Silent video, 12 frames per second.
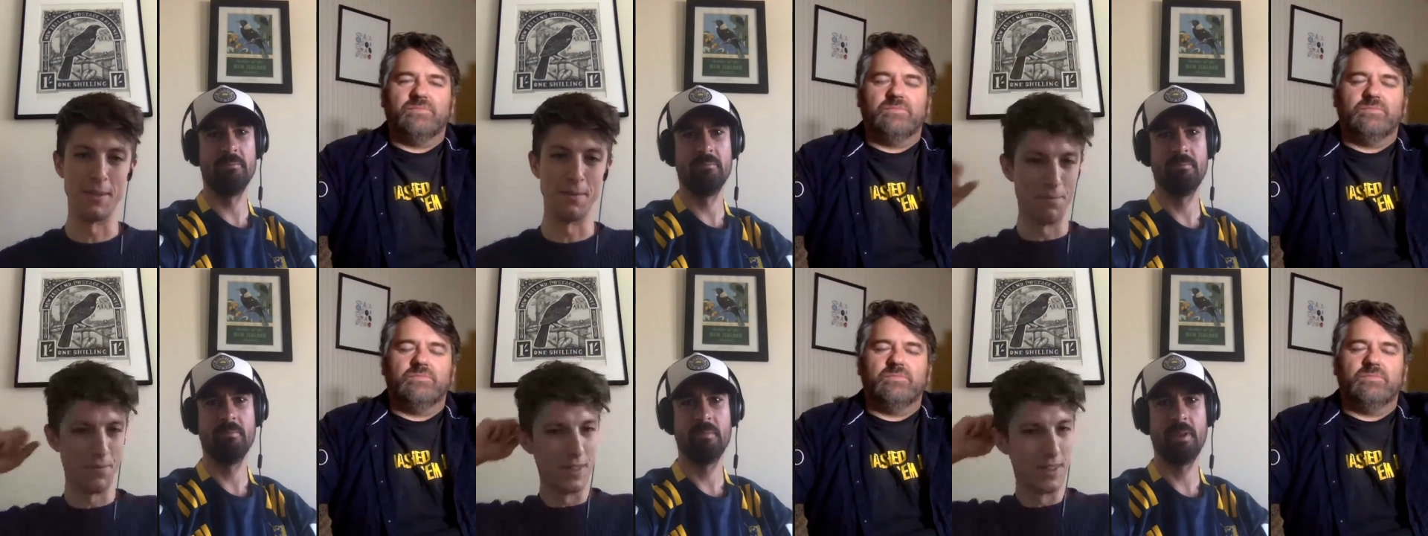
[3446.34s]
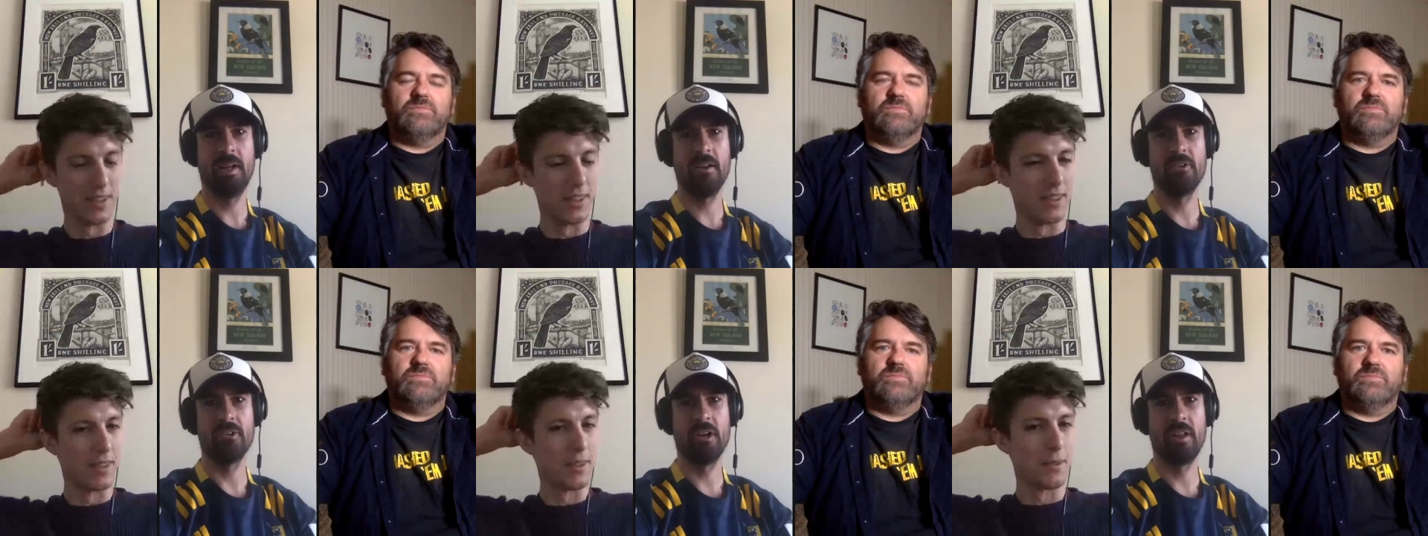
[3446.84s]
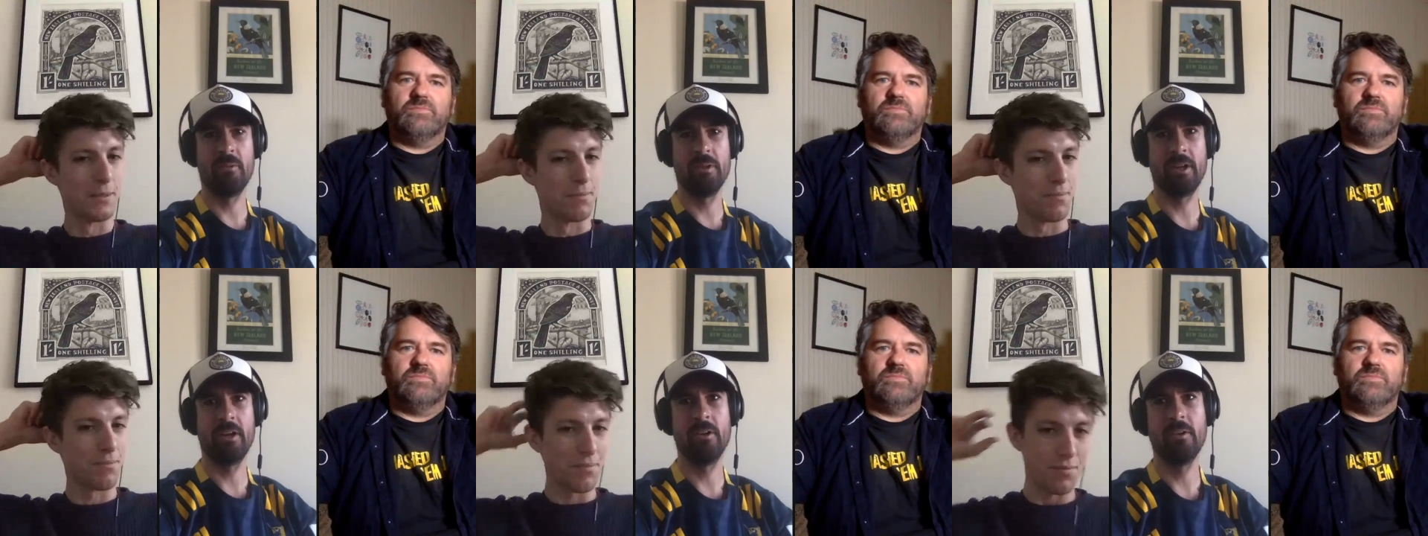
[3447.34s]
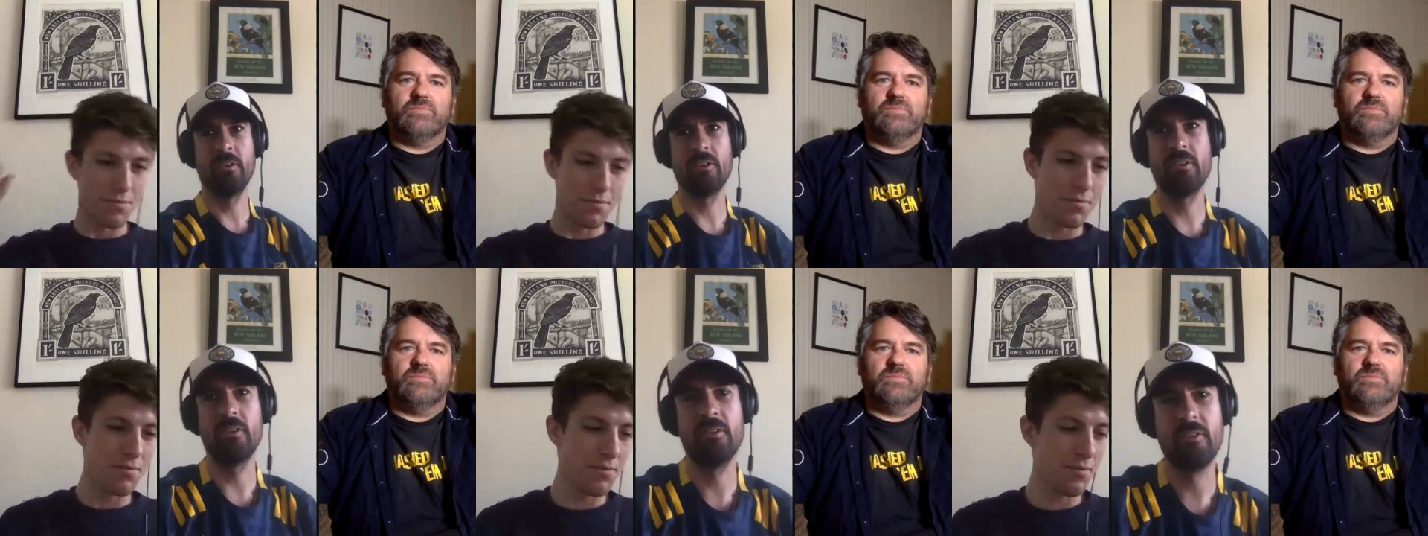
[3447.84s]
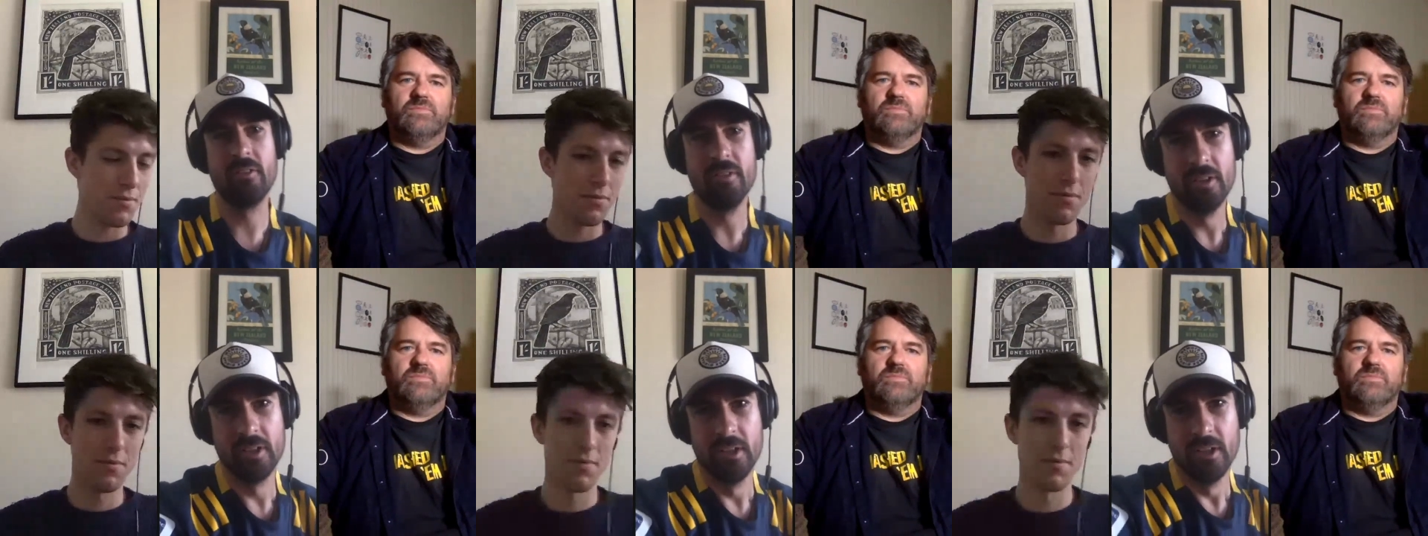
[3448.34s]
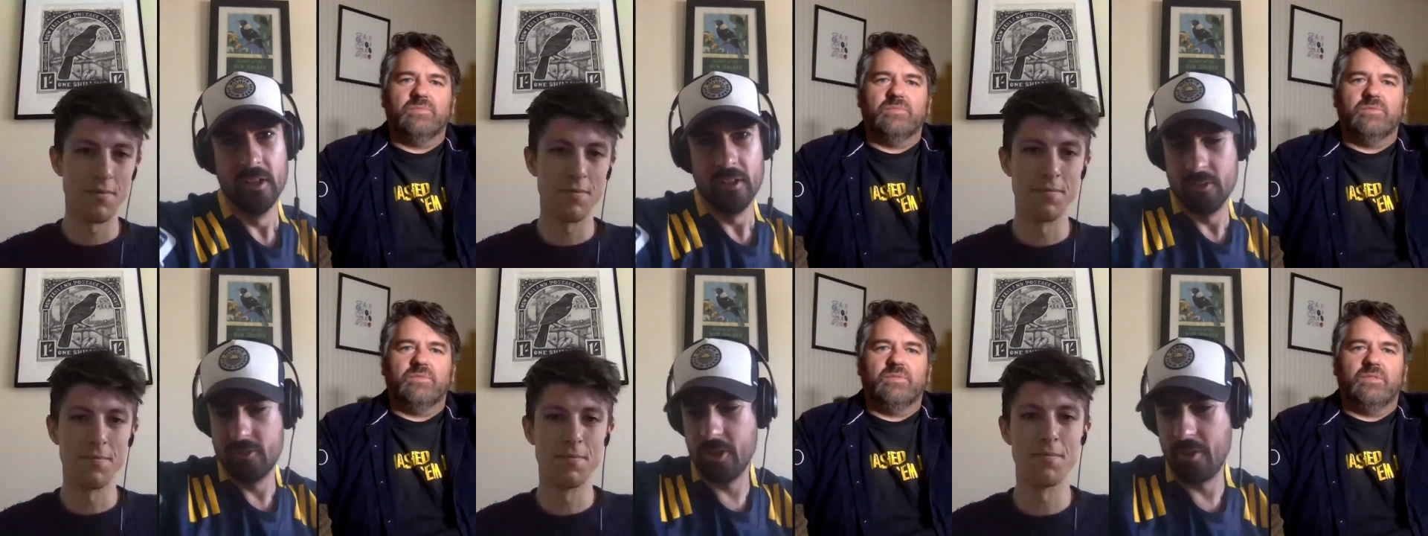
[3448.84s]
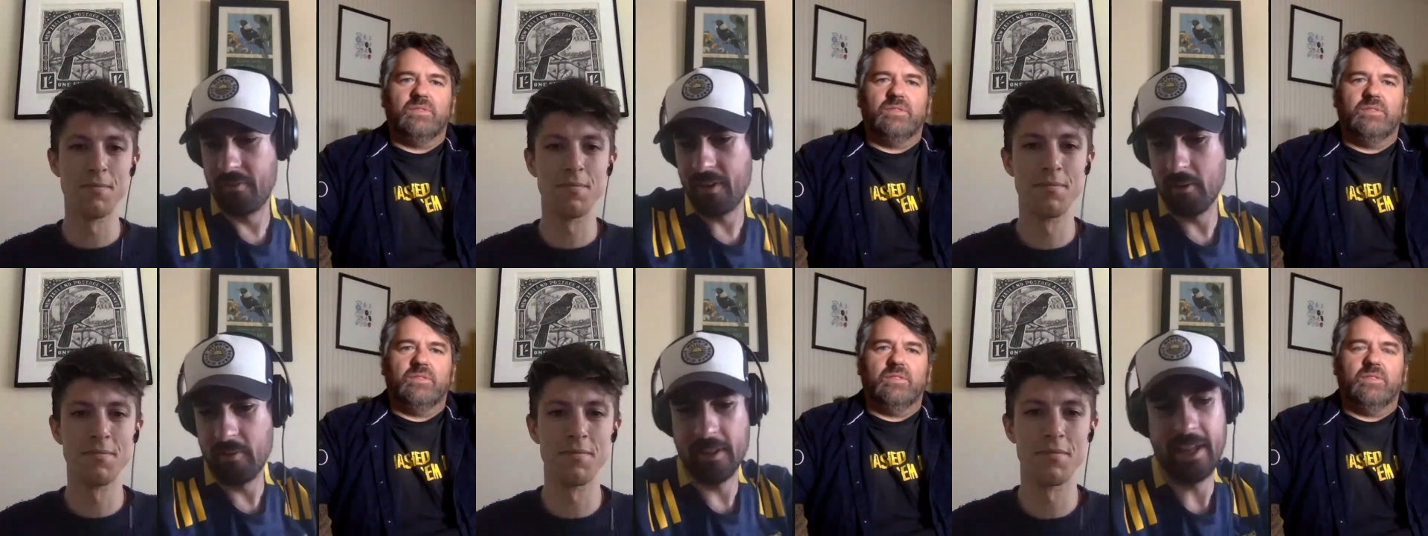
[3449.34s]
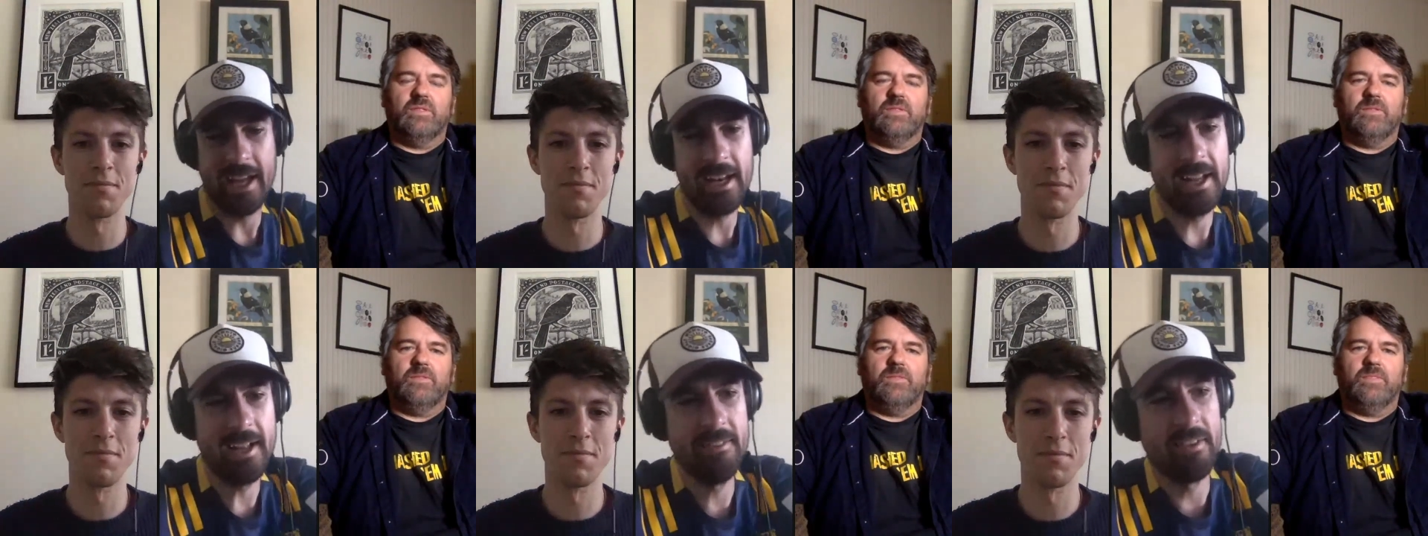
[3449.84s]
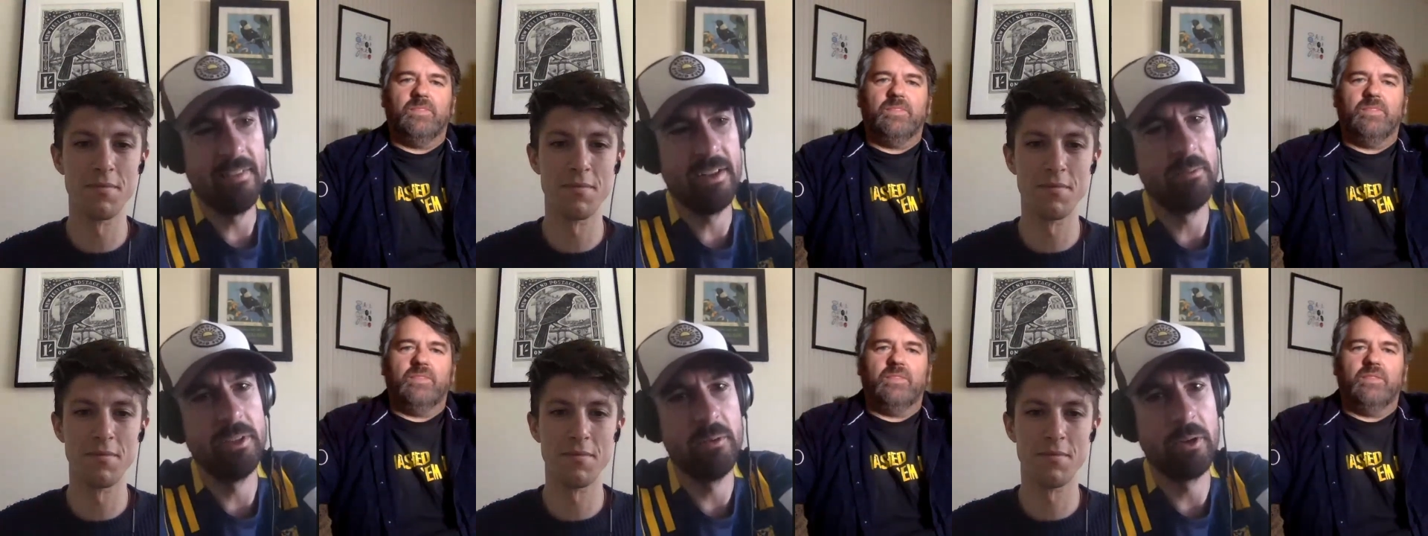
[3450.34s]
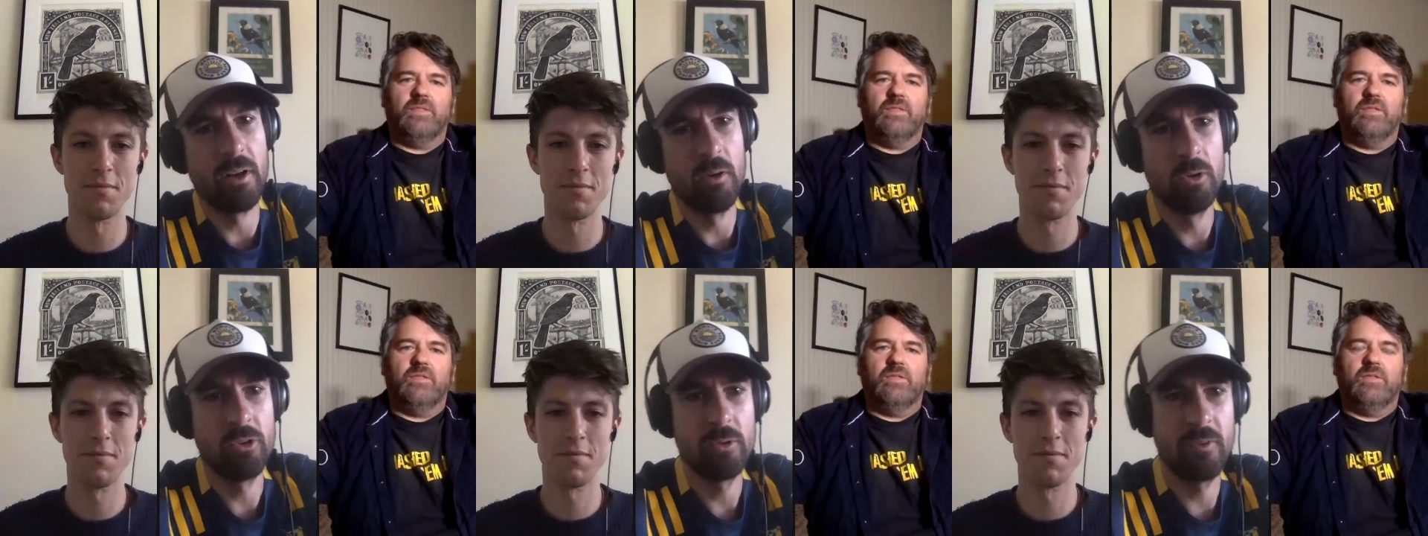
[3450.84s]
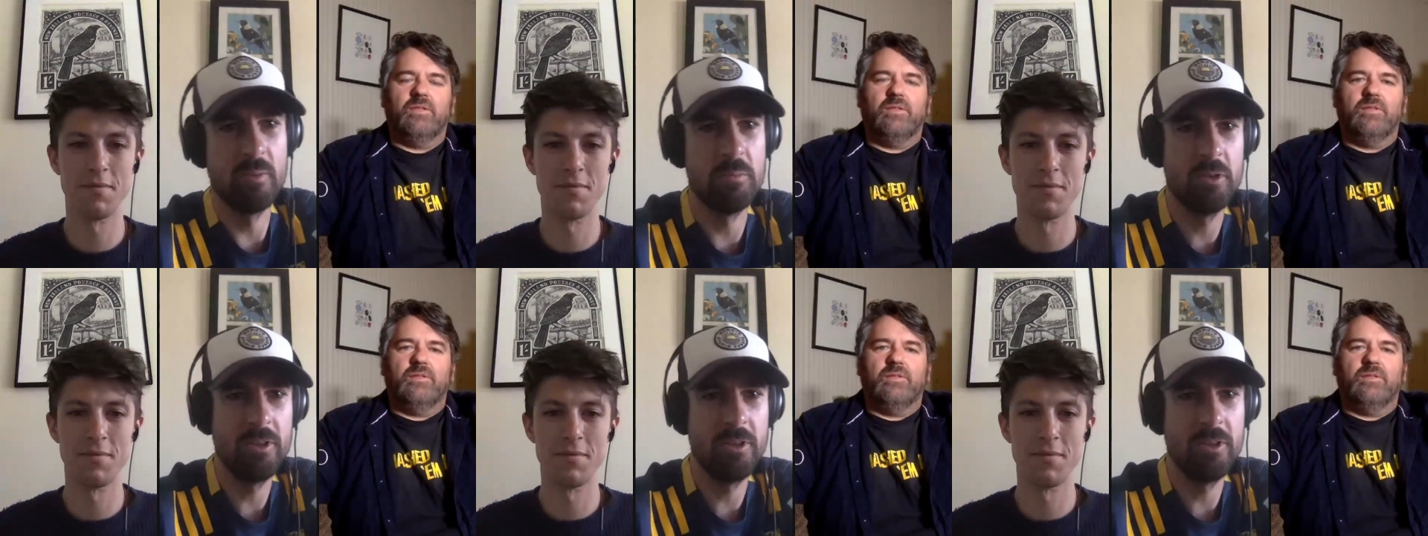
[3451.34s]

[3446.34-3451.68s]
Speaker 1: um, here in Girona that we go to and just chew the fat with the Catalans, and then when you want to launch